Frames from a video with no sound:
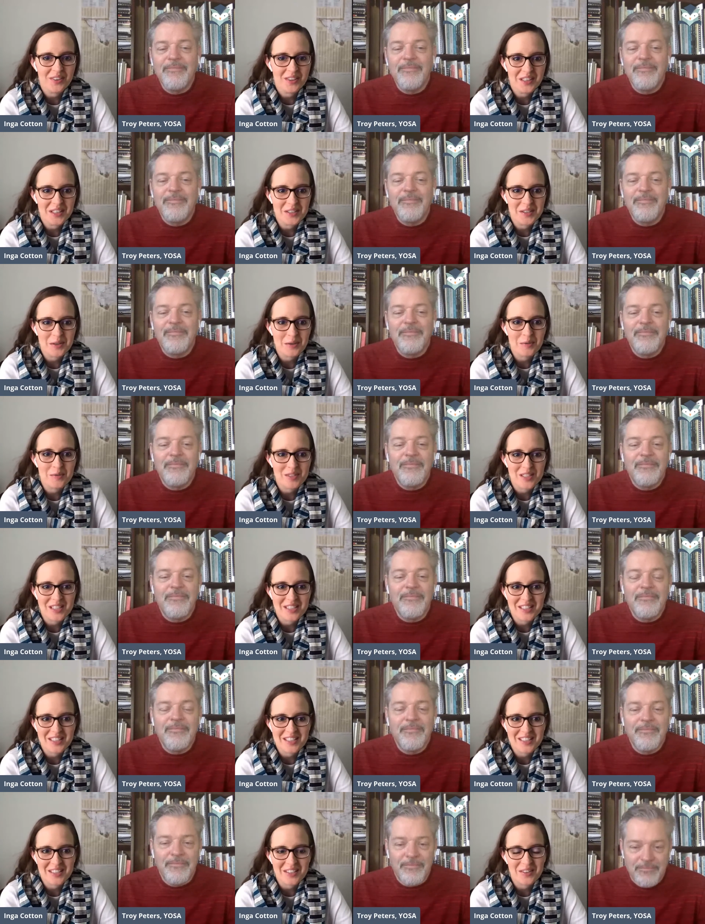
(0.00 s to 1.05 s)
Speaker 1: these
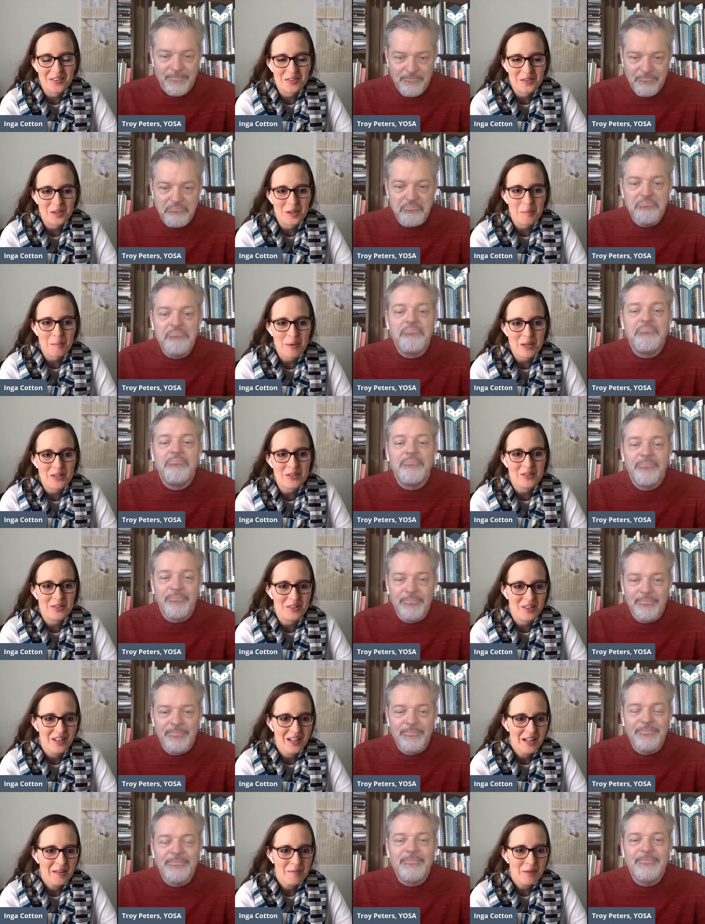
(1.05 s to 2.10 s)
circumstances. You know, so like picture
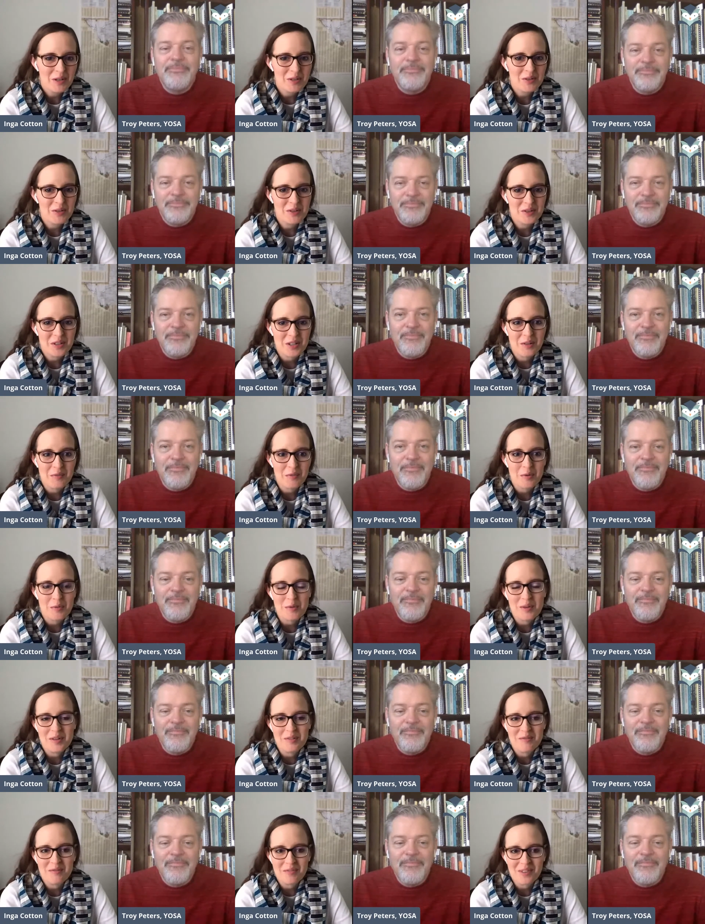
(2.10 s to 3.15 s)
picture yourself or
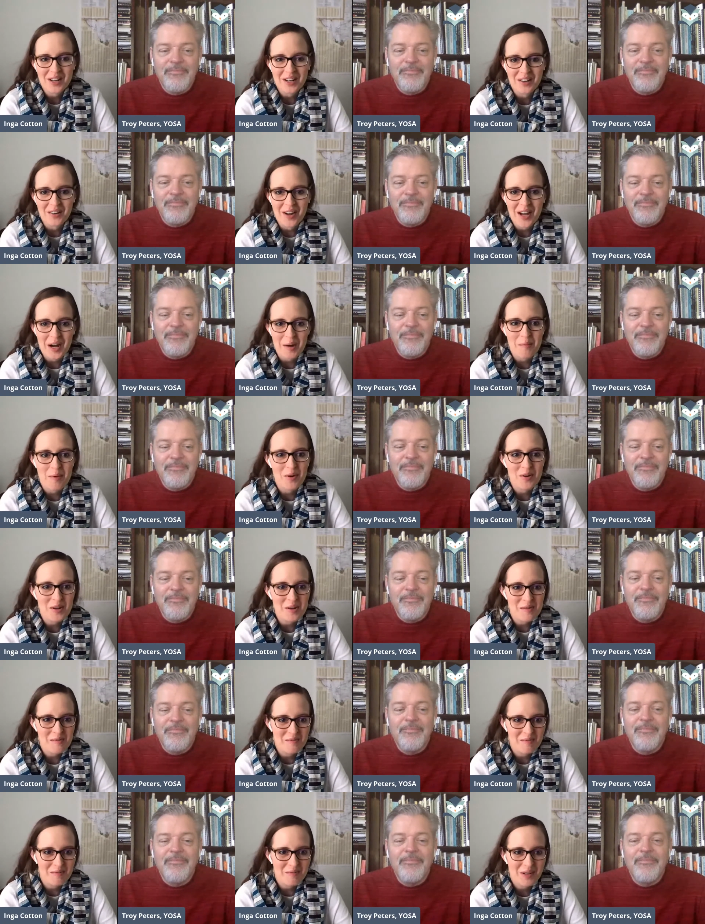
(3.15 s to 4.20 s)
in you know at a
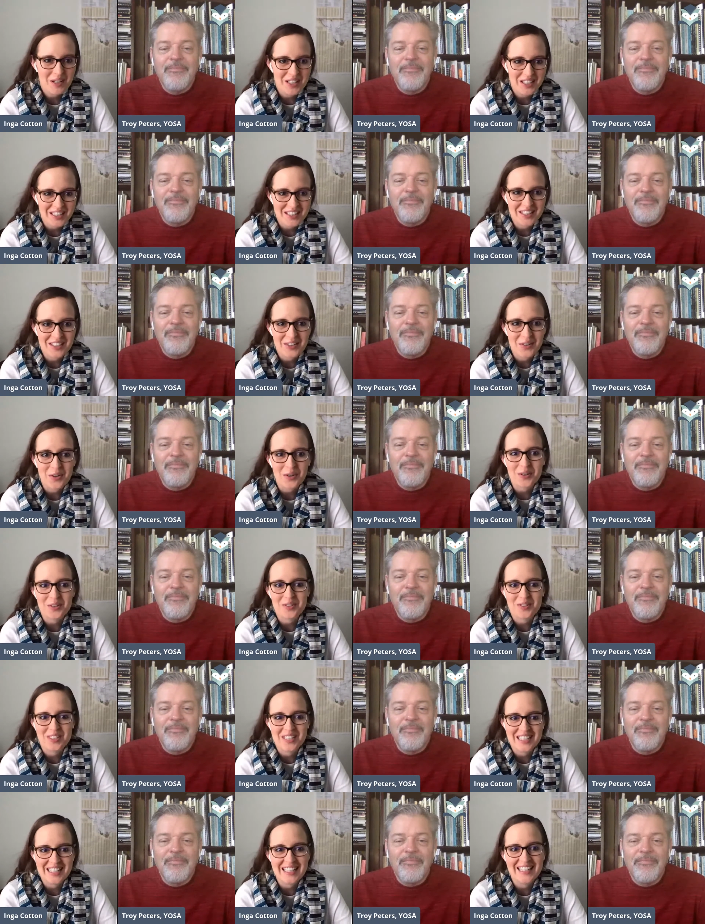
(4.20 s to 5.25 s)
podium conducting an orchestra
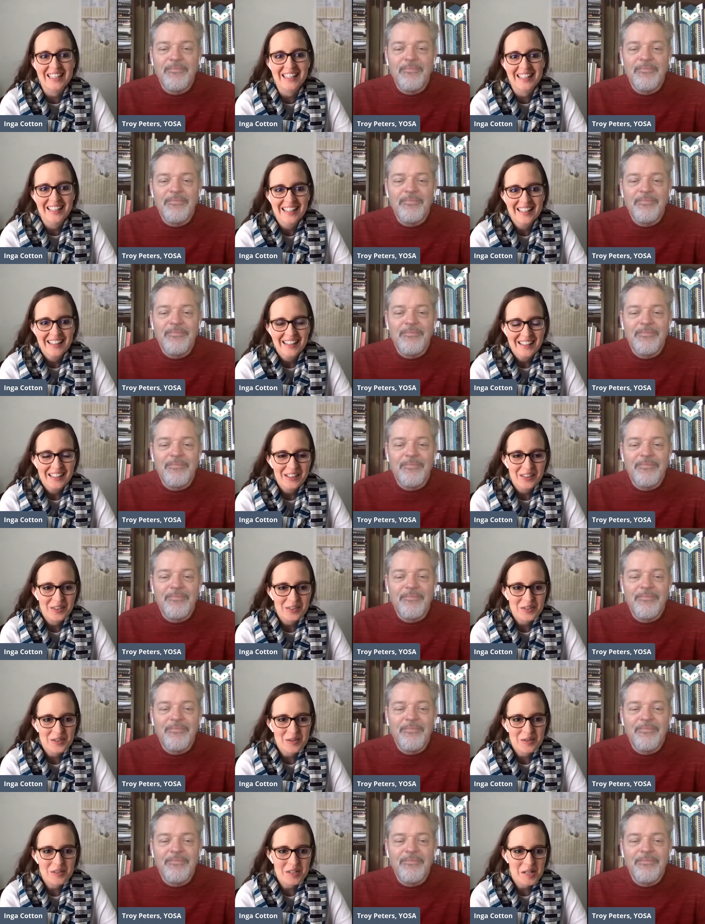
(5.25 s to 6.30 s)
again you know
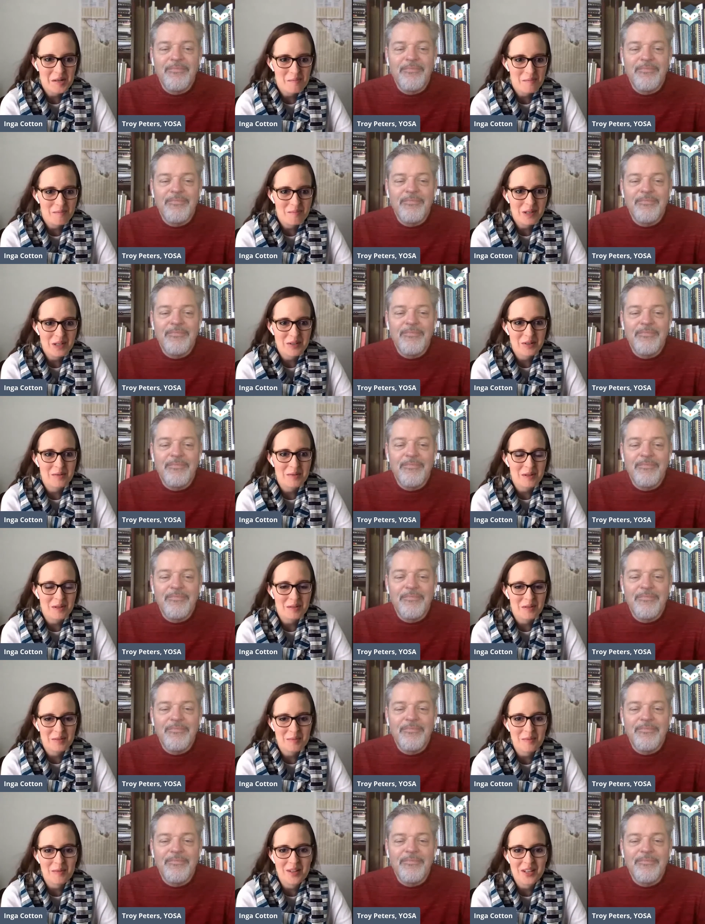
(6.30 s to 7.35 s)
students can picture
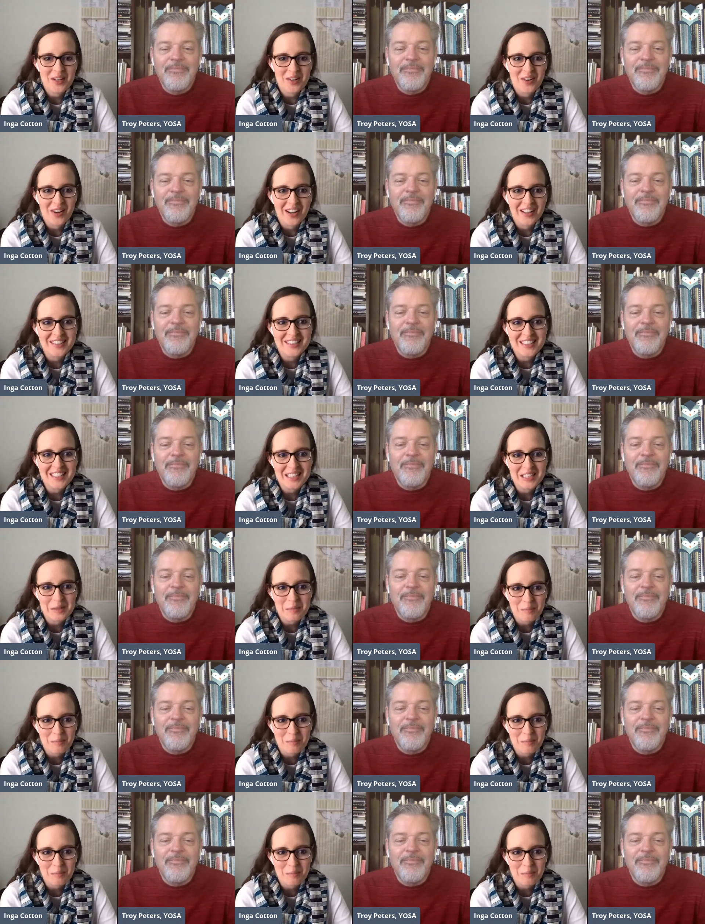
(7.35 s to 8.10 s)
themselves you know on stage